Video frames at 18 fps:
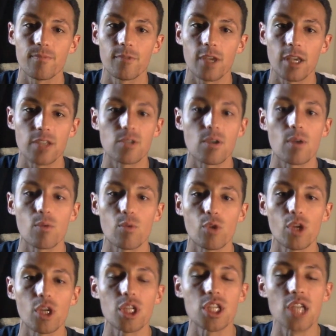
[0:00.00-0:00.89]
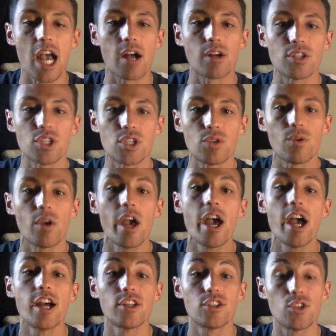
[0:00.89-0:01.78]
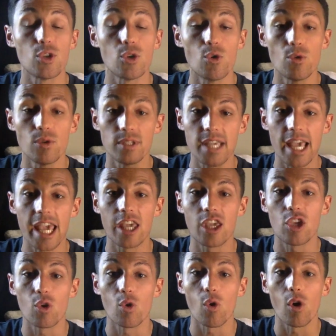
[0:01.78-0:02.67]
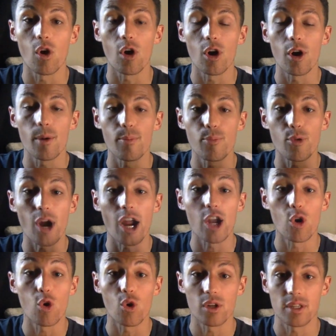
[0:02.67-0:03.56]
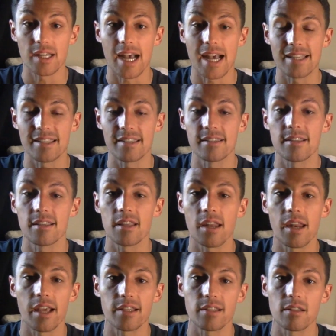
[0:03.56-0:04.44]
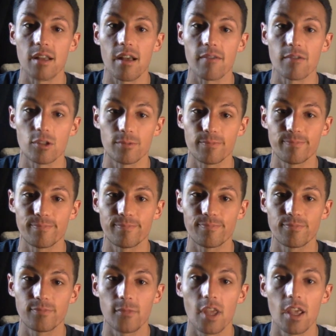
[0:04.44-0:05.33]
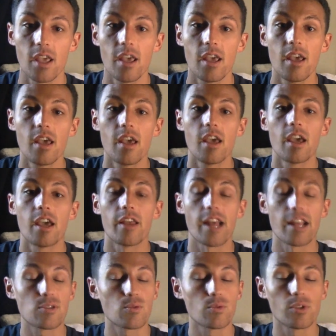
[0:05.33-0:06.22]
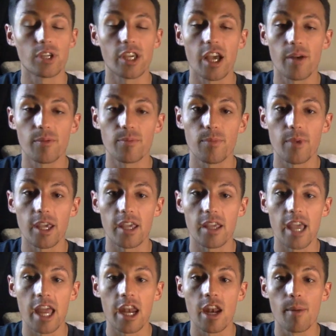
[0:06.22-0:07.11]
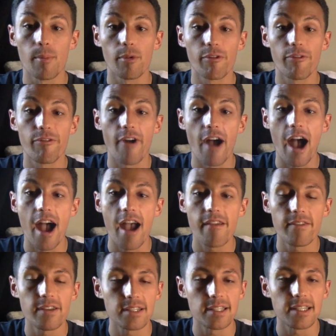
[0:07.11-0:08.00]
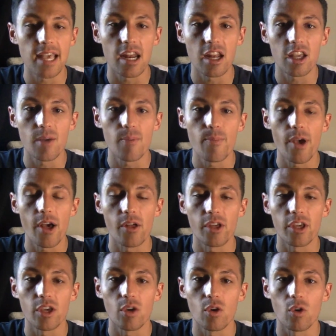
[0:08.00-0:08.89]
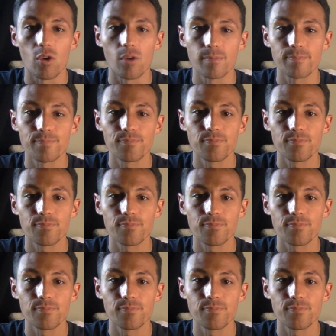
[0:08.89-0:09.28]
Okay, so I'd really challenge you to take your prioritizing to the next level. That's really helped me. And number five, set a compelling goal.